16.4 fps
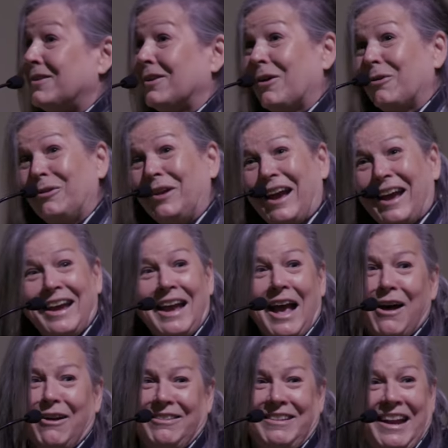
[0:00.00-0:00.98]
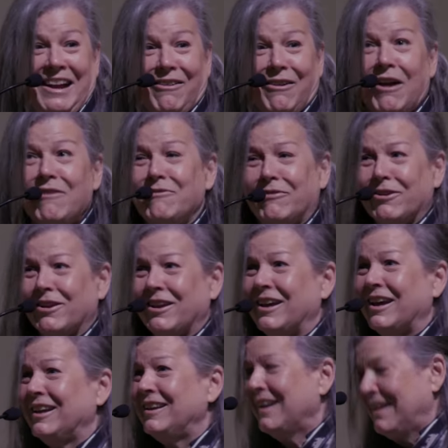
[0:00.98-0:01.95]
Sonnier. How dare I
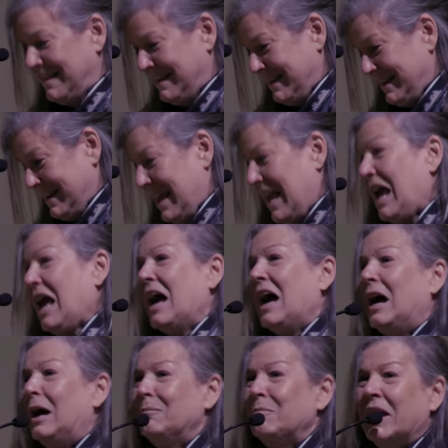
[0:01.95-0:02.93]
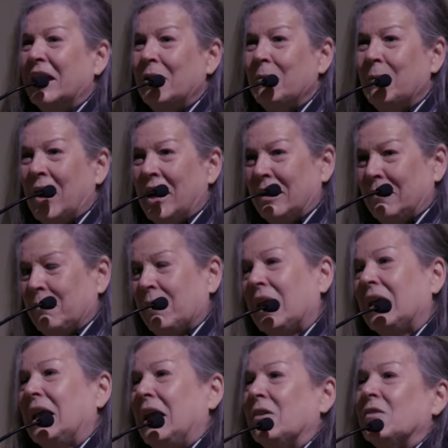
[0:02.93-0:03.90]
forget? Um, anyway,
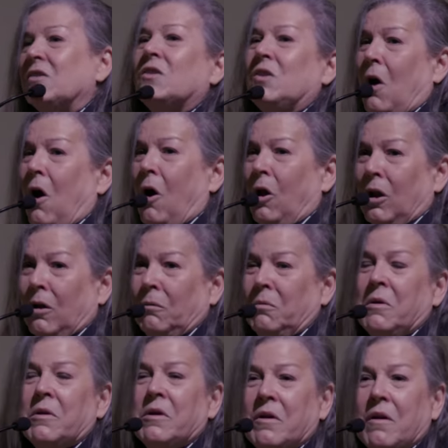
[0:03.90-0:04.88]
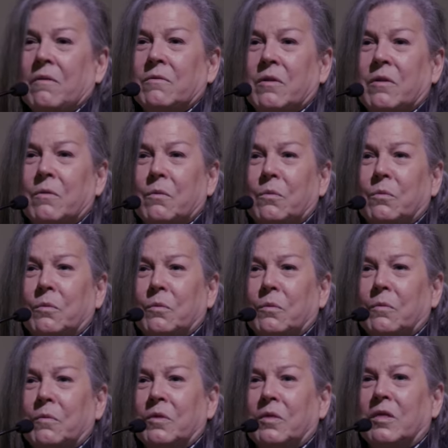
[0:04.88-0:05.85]
here's to all
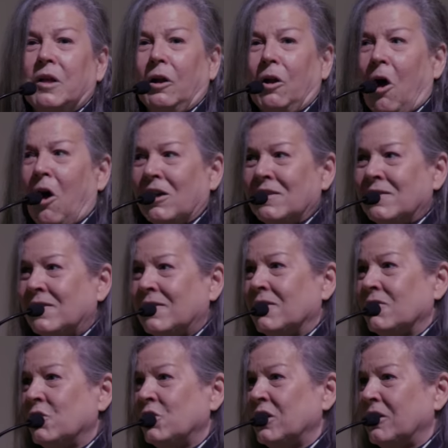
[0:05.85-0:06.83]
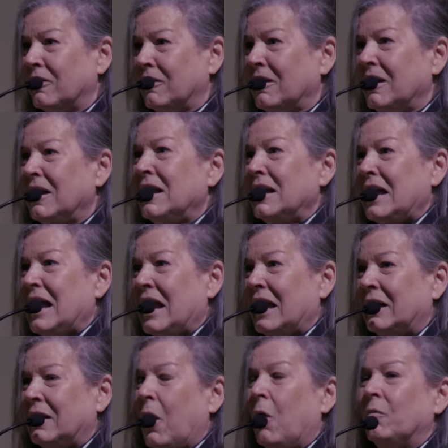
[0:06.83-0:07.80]
the loss this year,
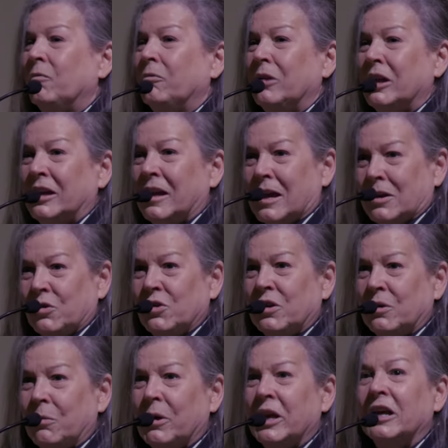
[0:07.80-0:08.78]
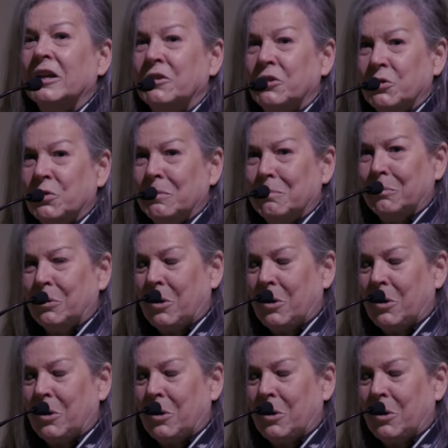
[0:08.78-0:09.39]
and hopefully next year we can do them